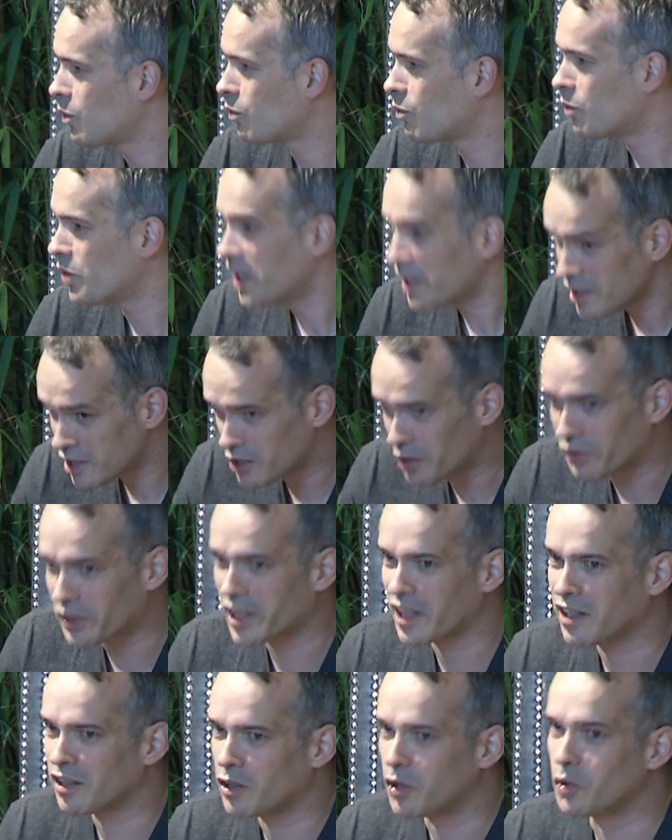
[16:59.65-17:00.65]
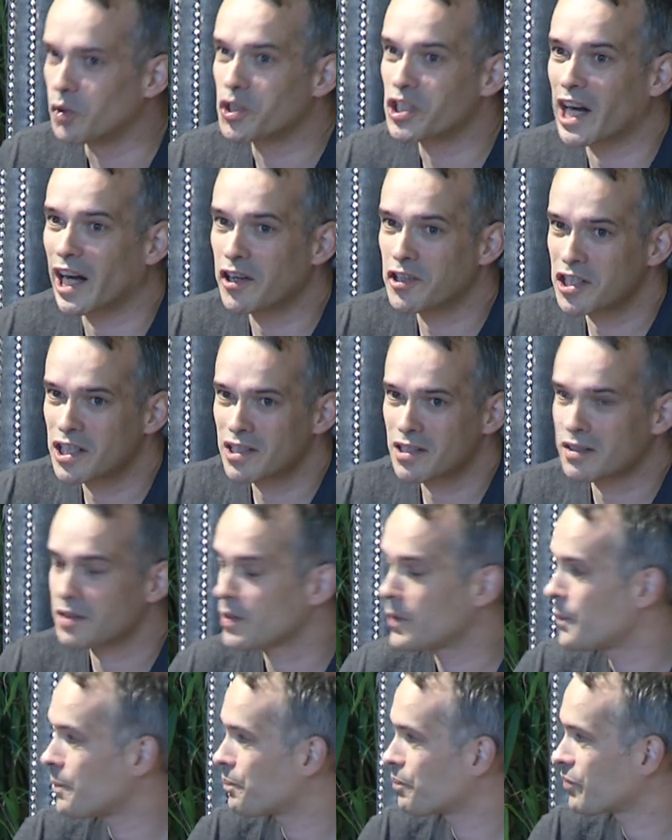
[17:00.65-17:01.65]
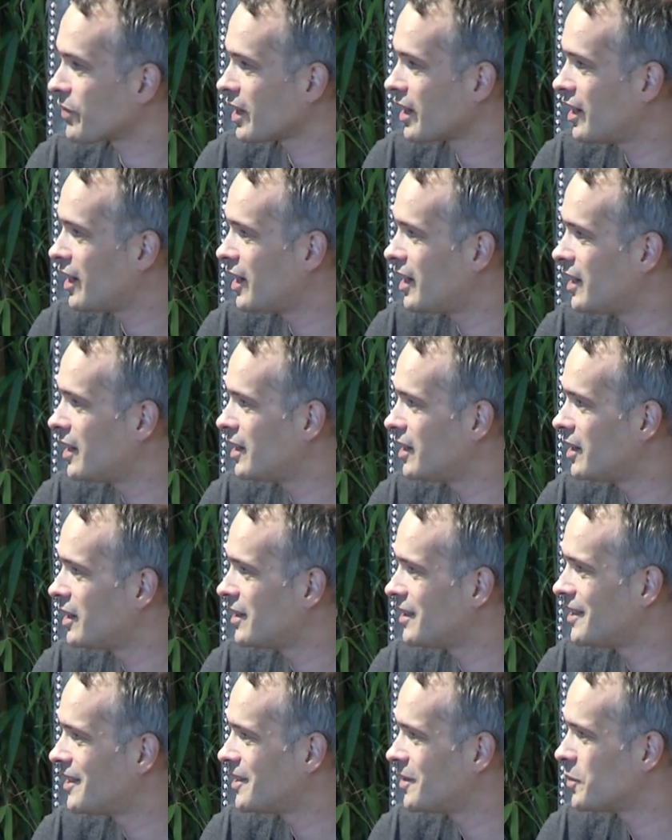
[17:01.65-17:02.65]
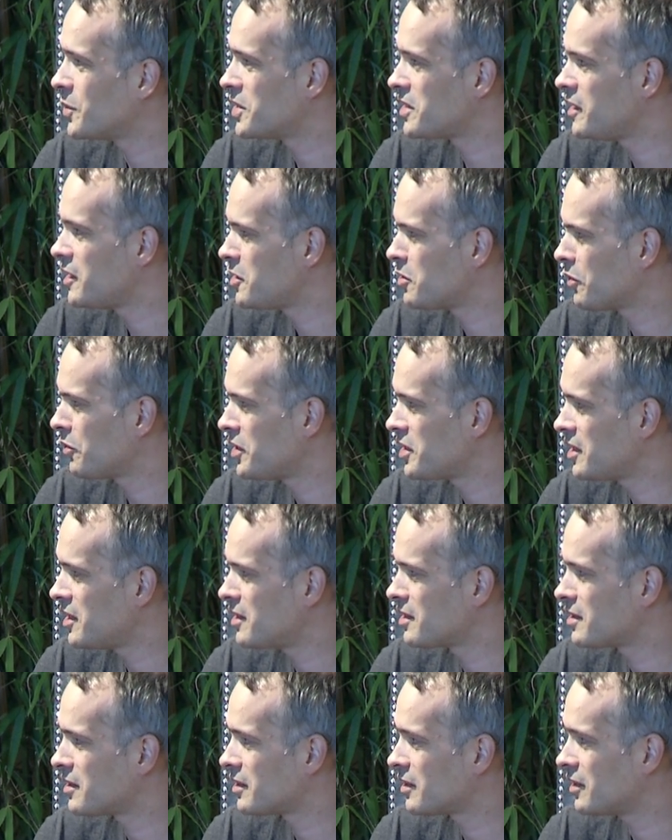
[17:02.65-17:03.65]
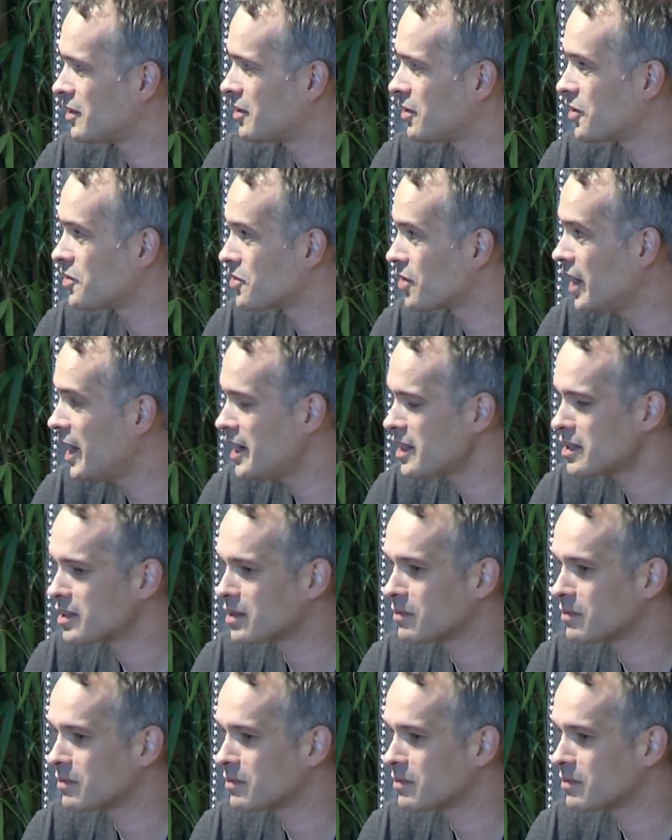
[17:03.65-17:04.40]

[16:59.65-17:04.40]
We are discovering new challenges with these offices nonetheless